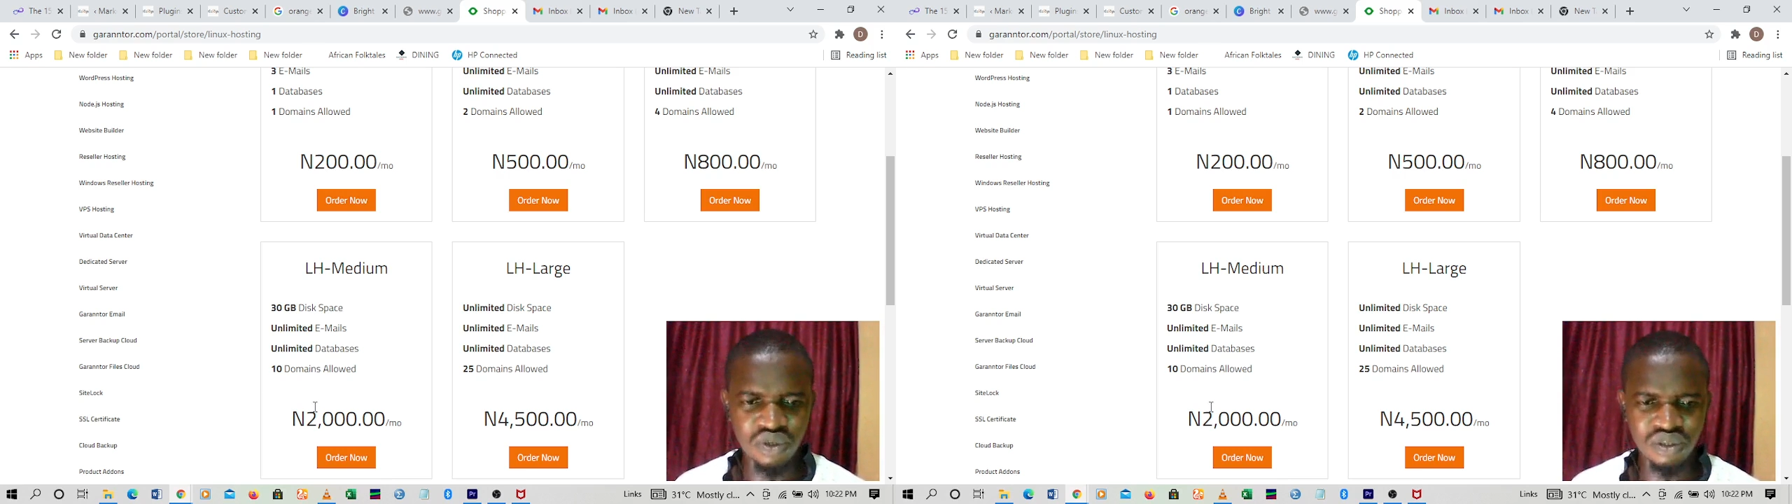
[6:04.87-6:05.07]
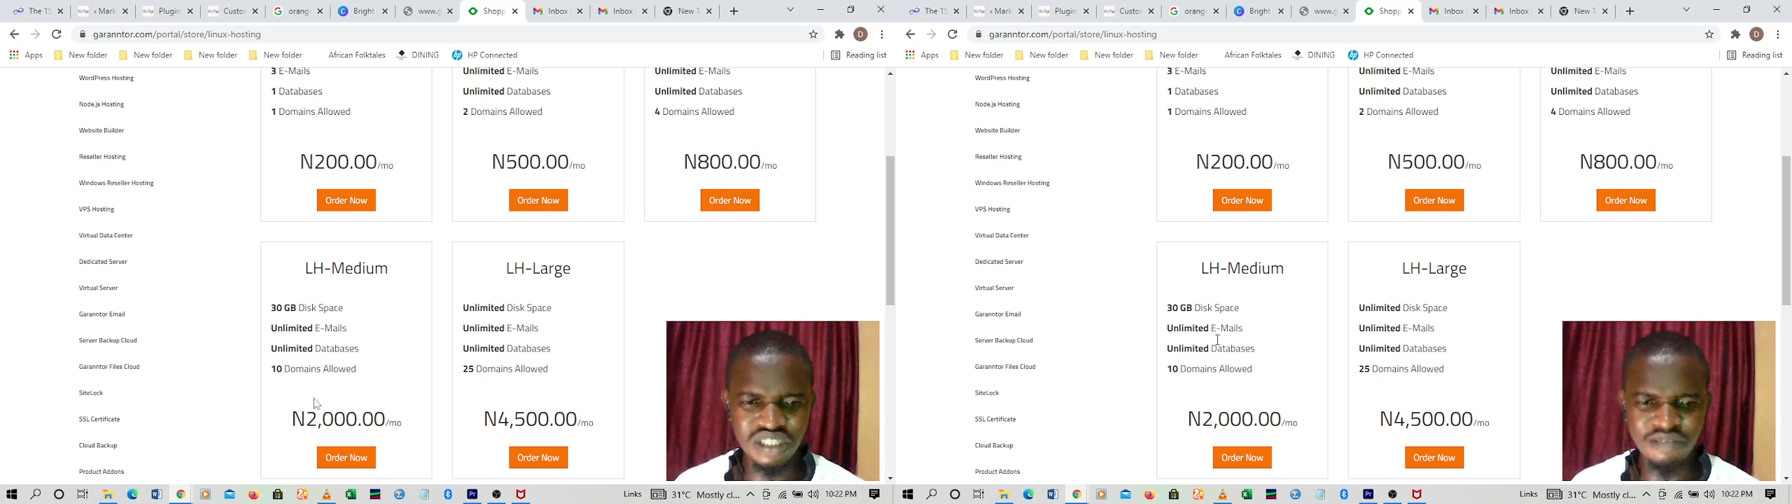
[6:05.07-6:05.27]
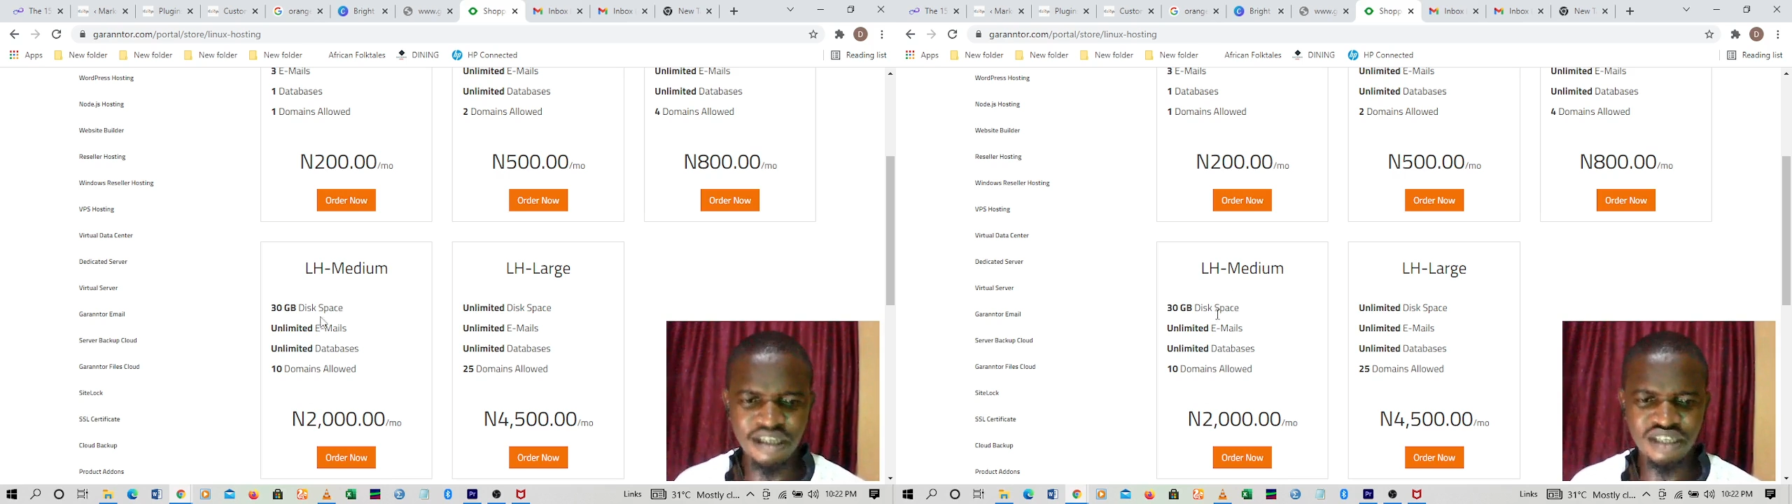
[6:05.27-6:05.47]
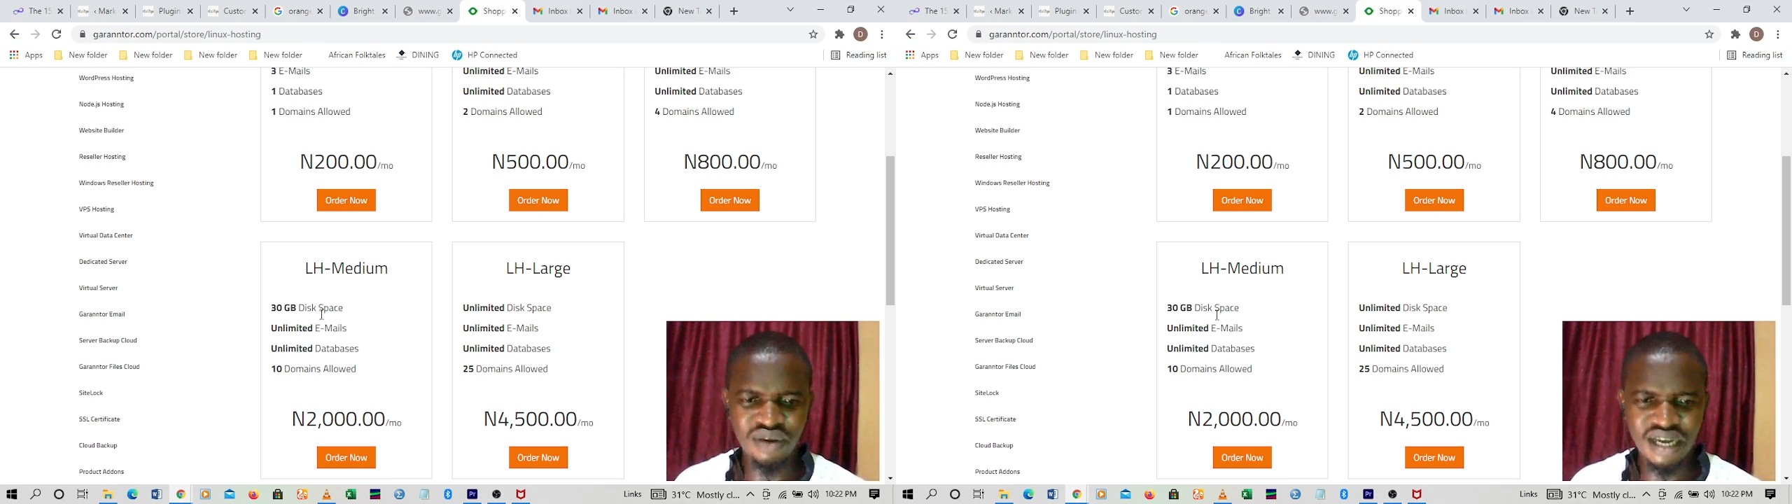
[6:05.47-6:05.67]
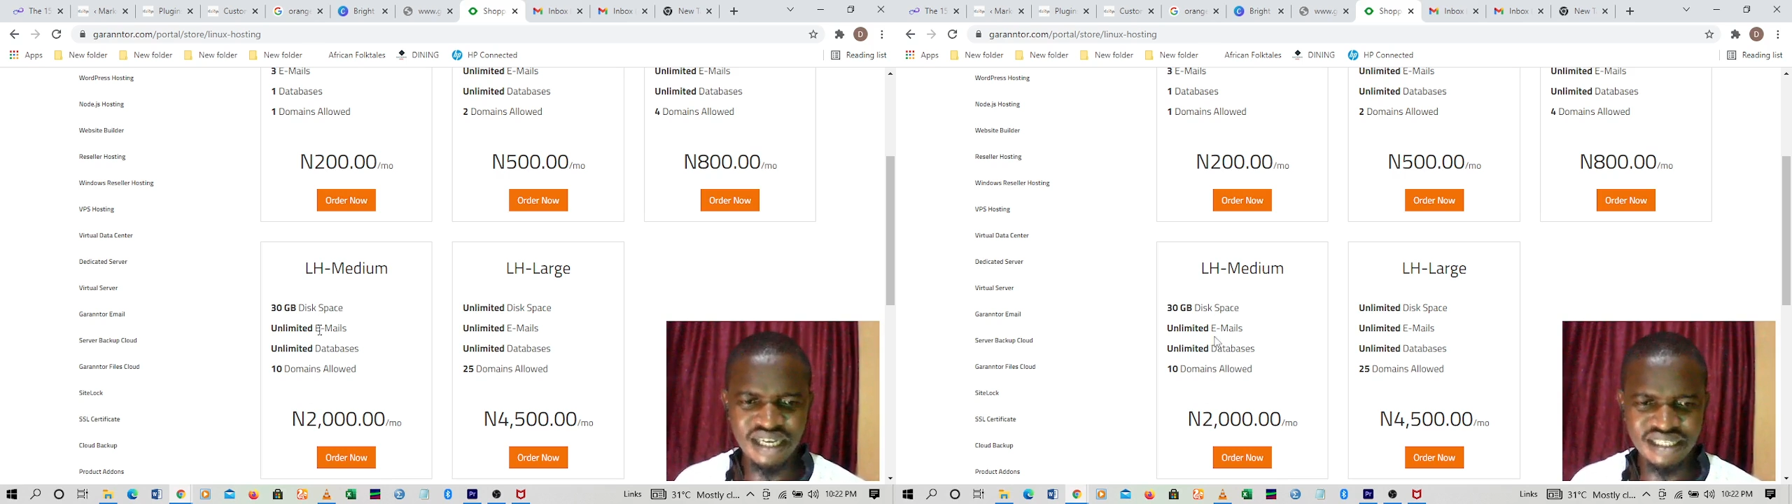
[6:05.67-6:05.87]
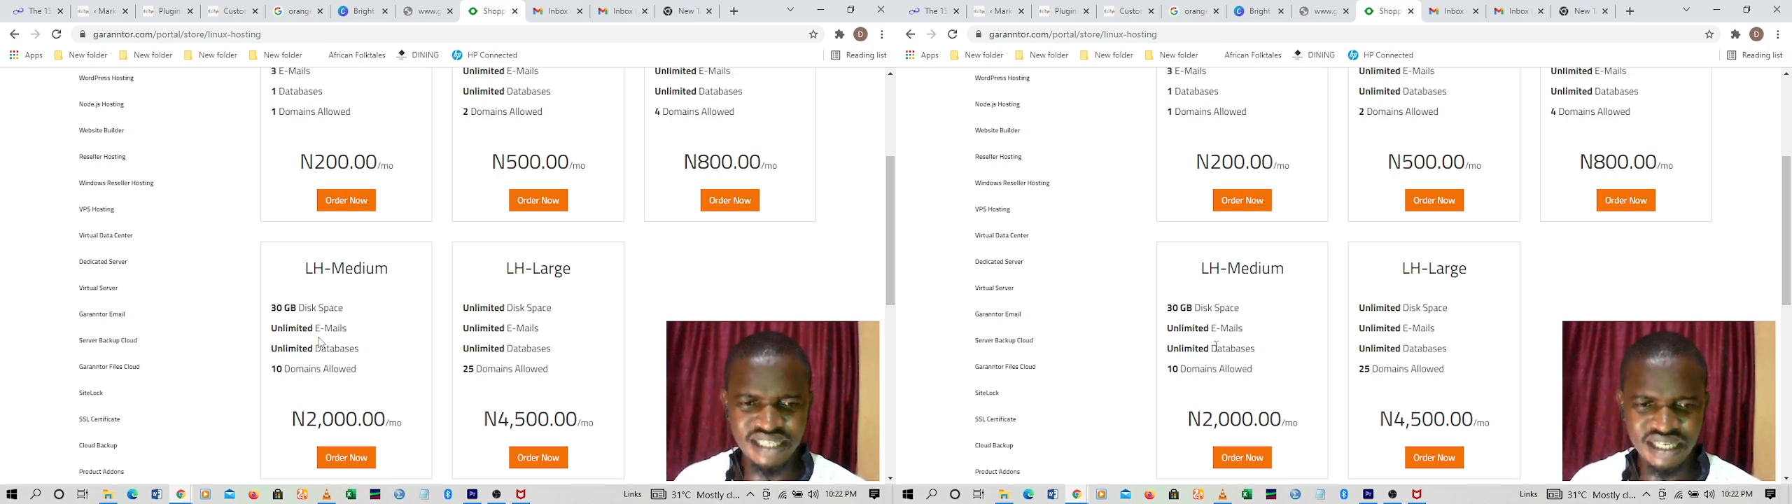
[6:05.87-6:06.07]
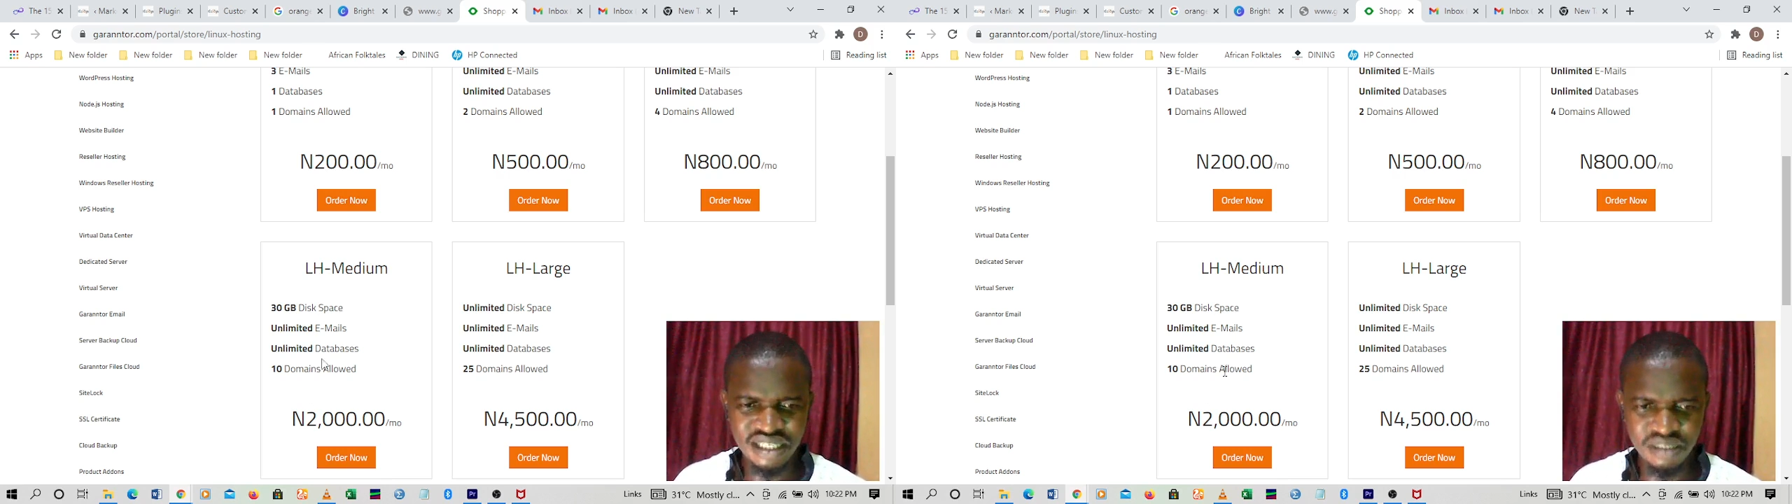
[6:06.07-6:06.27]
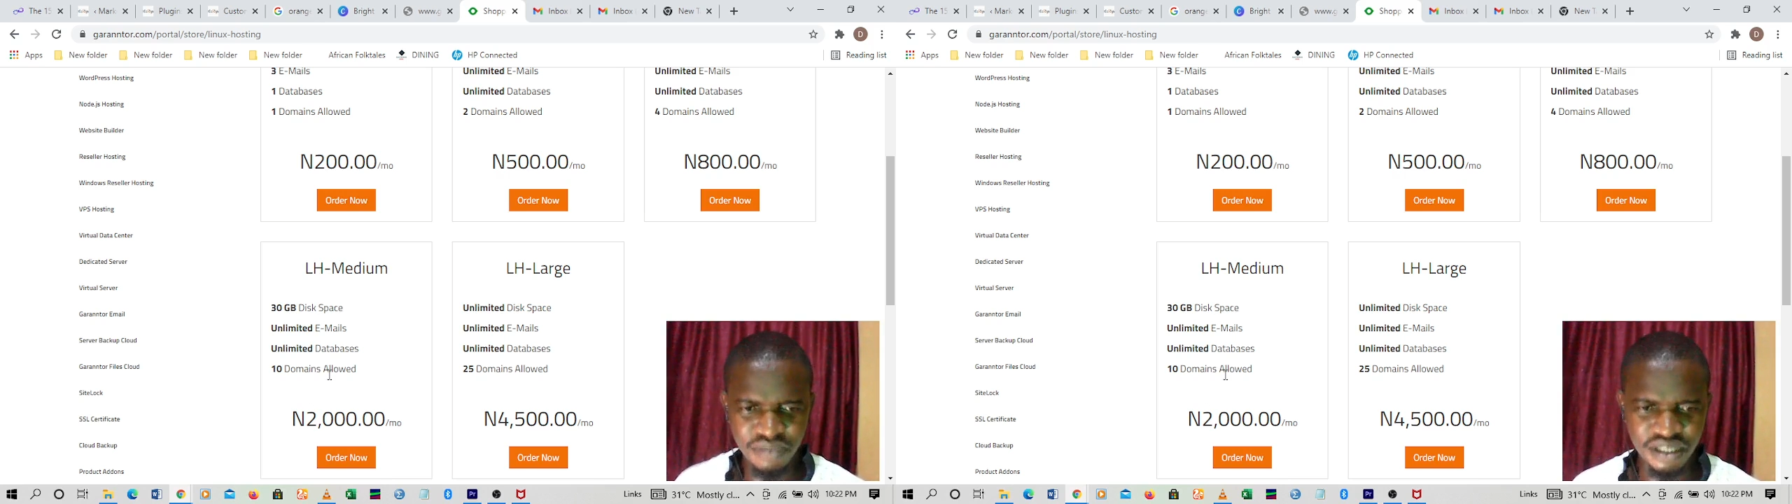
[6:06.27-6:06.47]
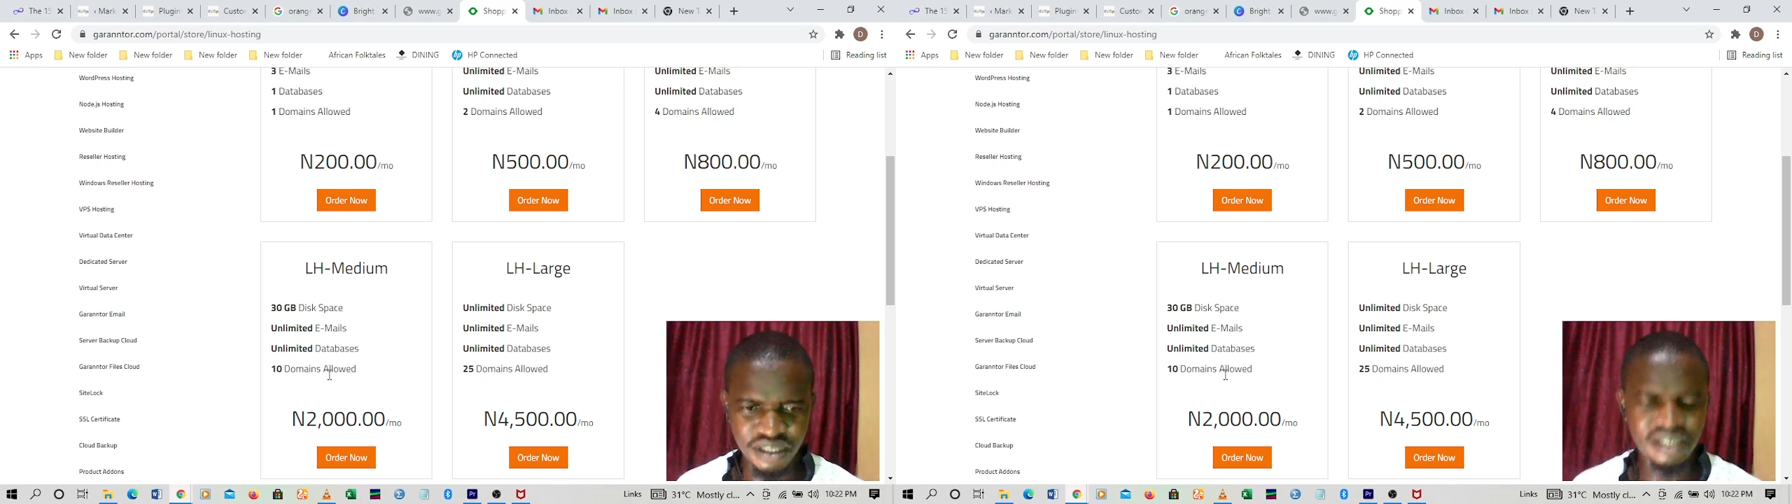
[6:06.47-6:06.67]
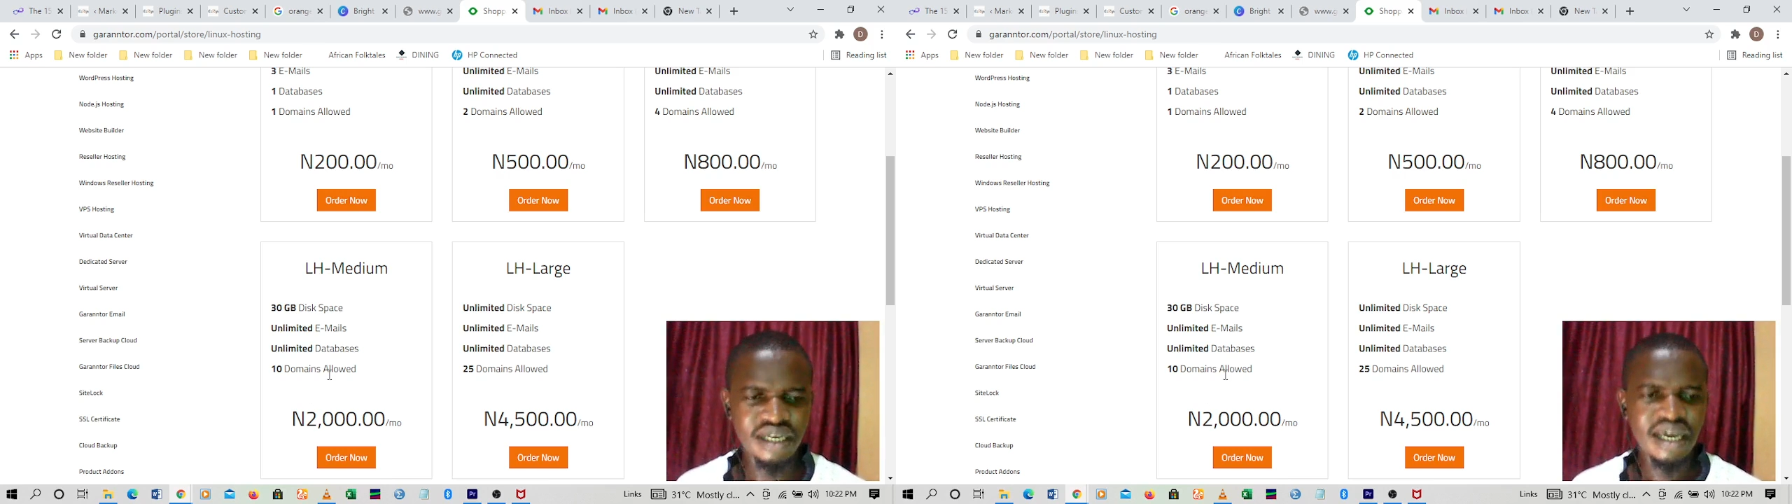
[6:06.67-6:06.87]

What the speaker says: on this particular internet space,